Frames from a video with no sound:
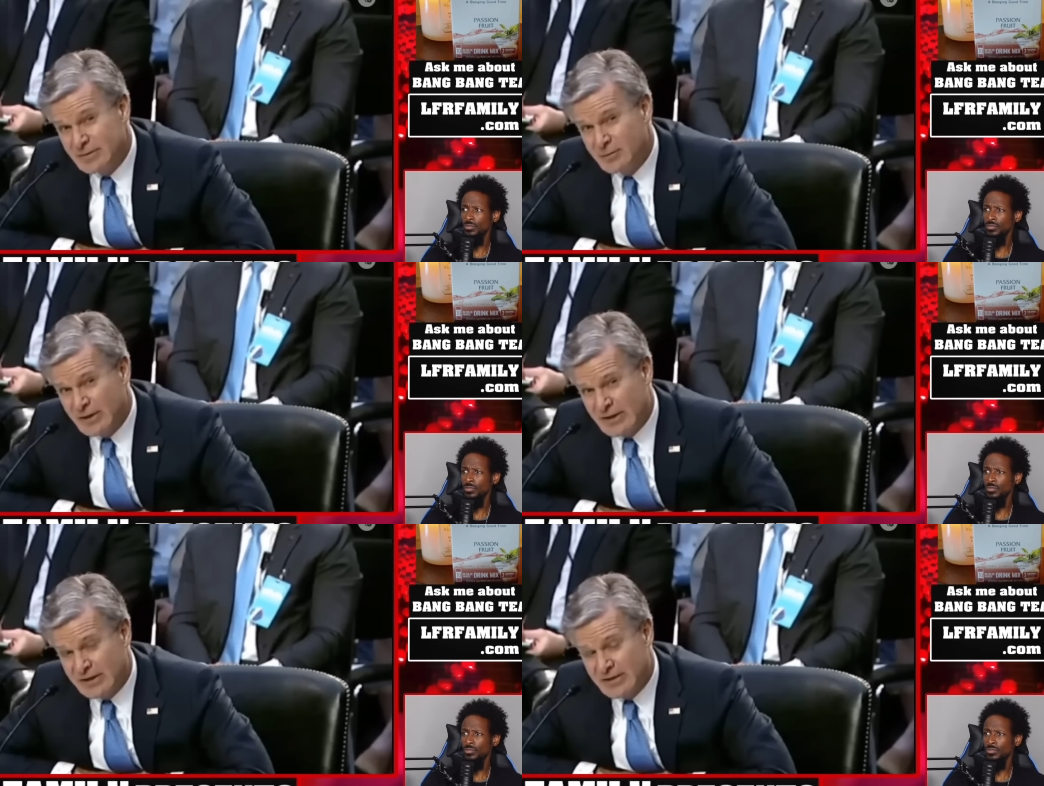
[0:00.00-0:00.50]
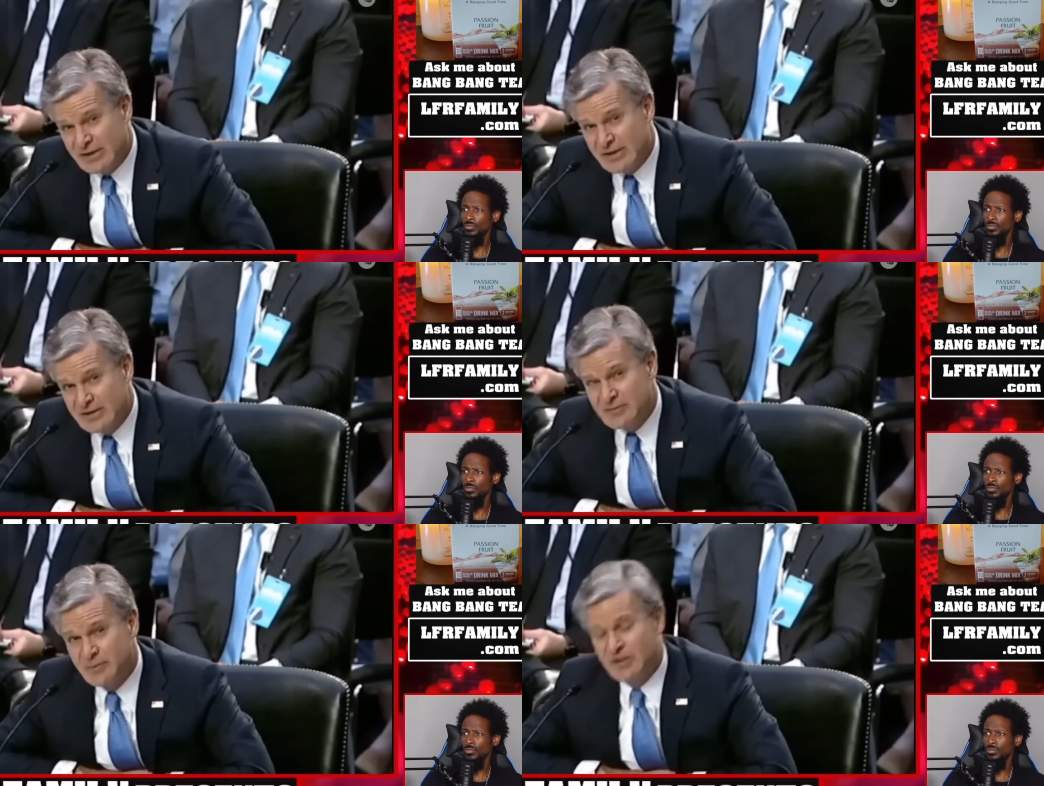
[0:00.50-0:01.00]
Speaker 1: uh,
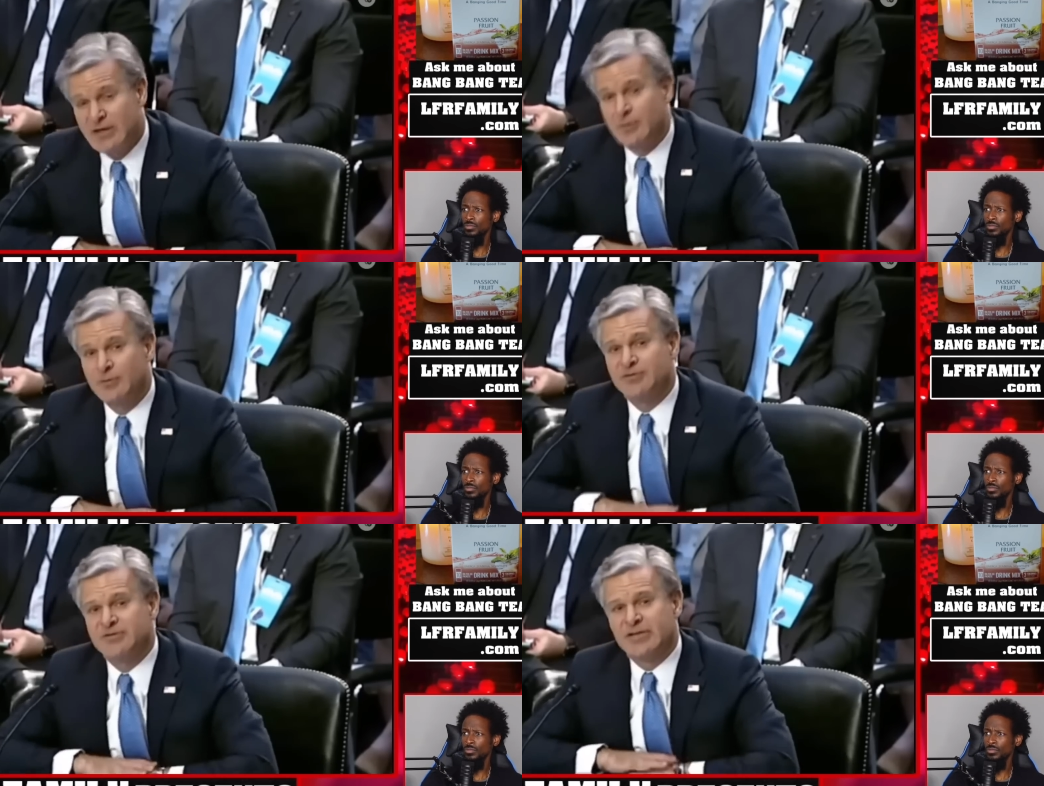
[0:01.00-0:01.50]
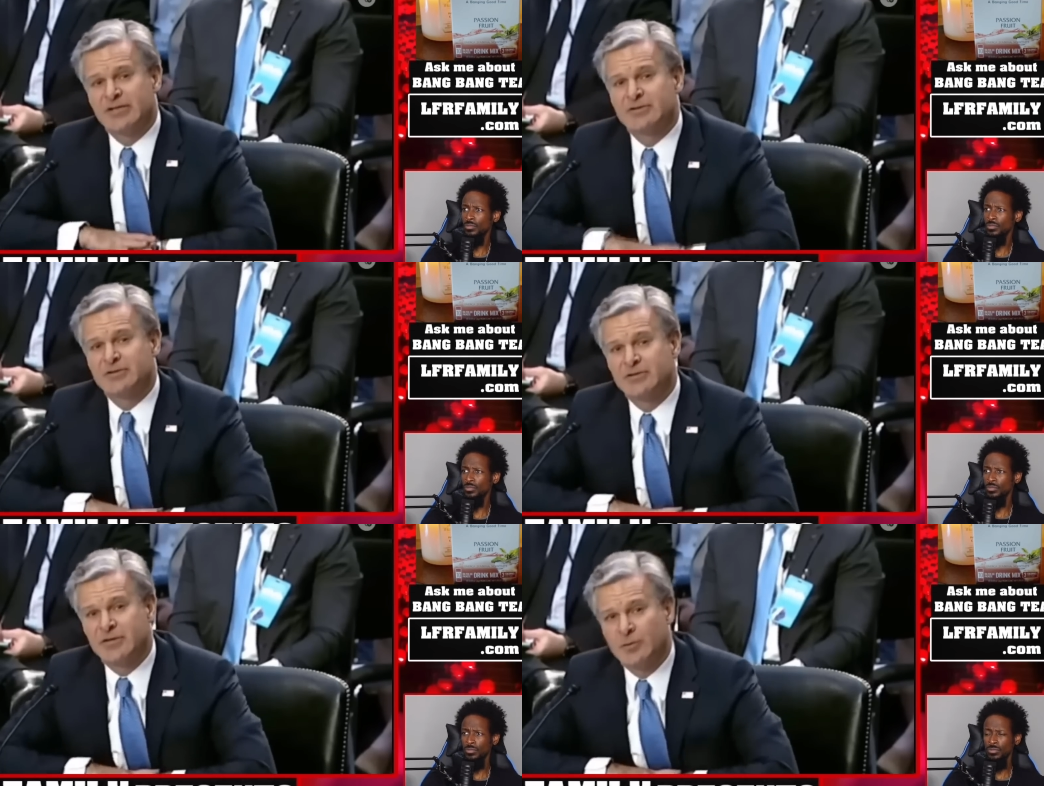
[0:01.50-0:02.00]
recognized. But I will tell
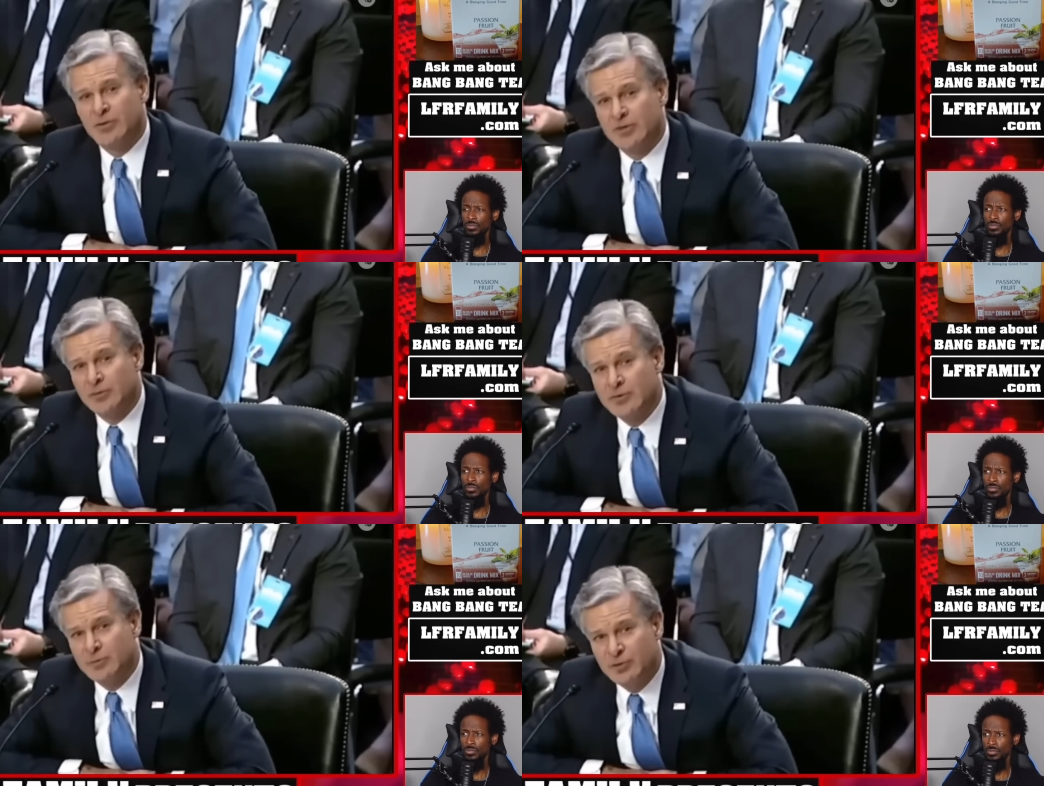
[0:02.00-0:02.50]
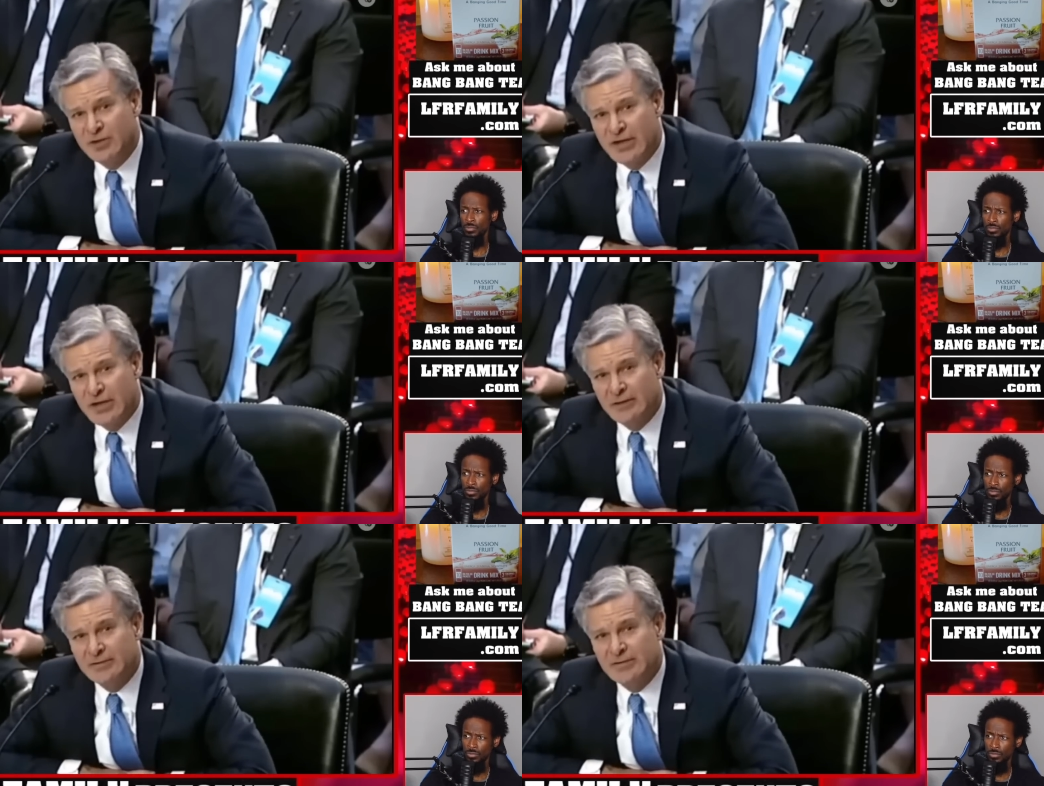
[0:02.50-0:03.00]
you that when we put
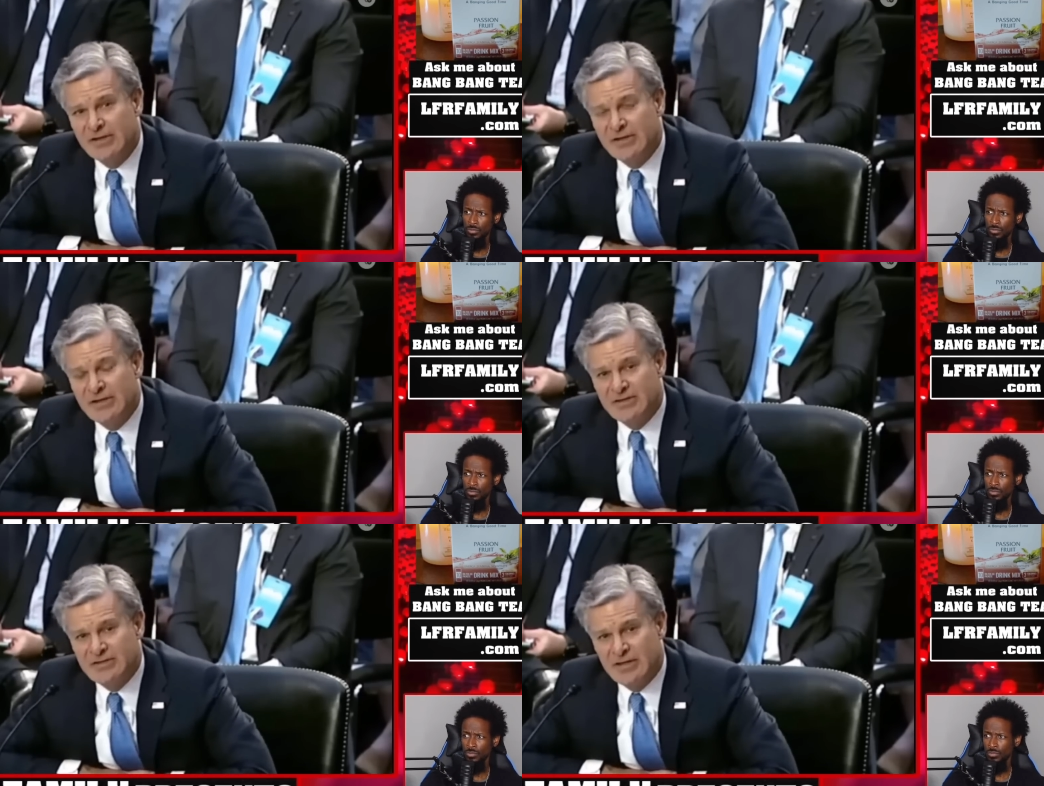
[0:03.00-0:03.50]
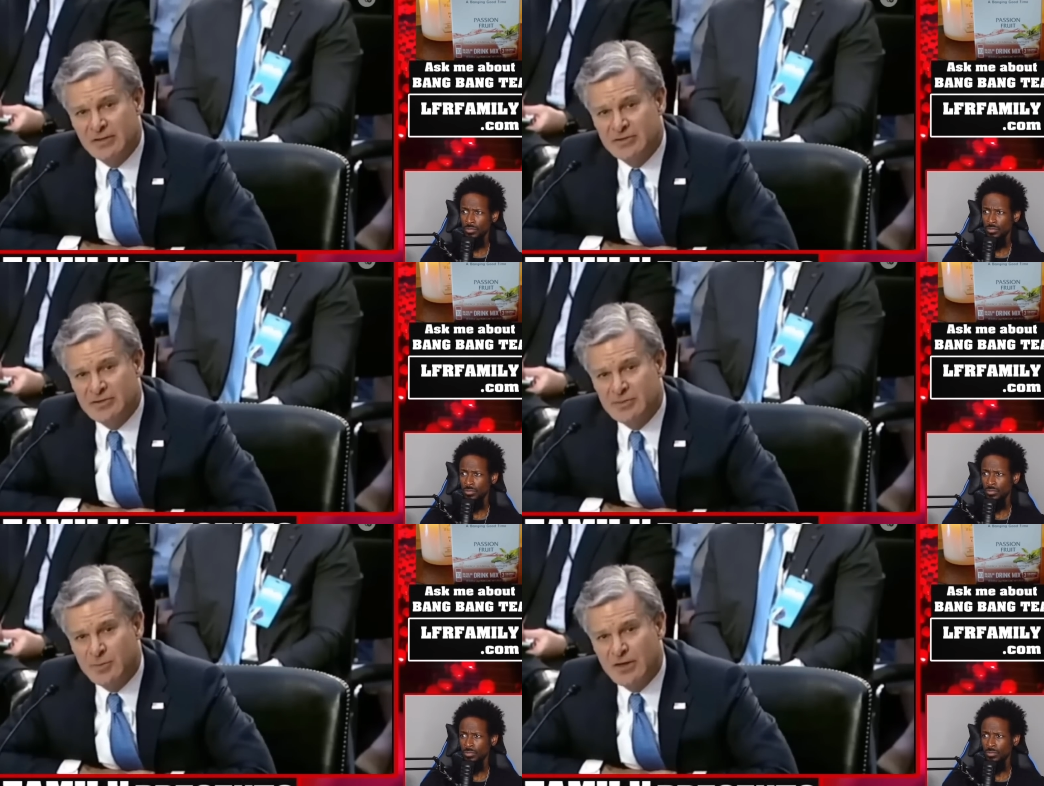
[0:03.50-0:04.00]
out
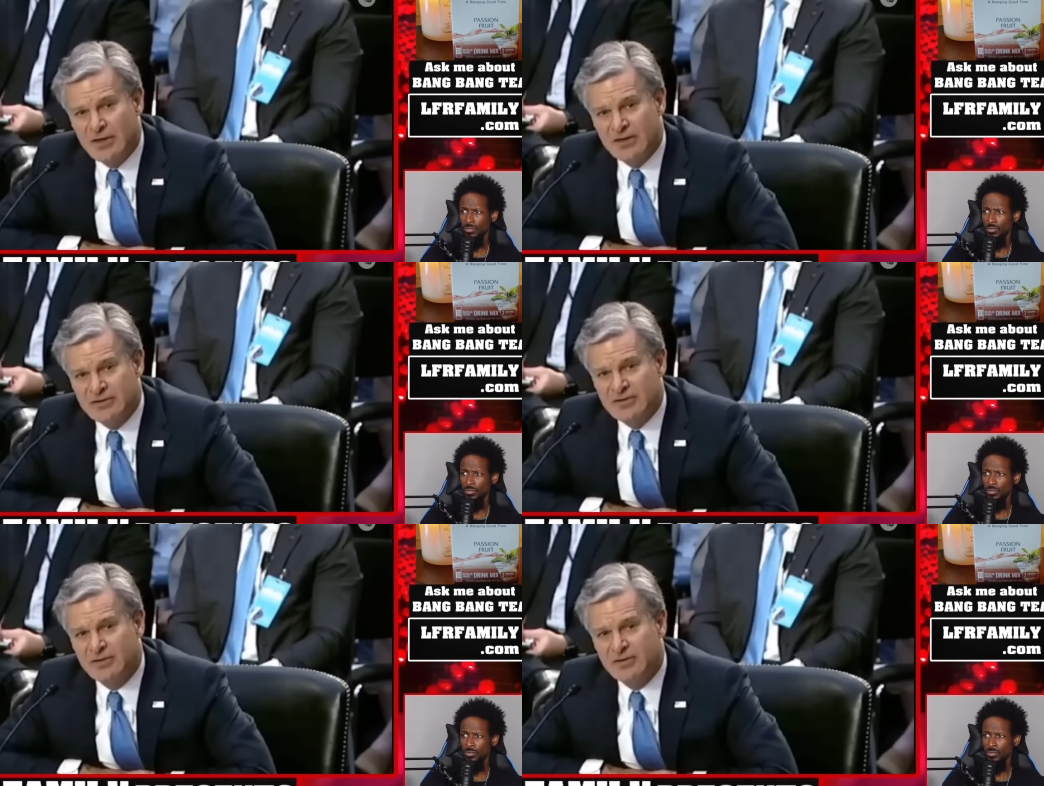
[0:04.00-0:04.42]
intelligence products,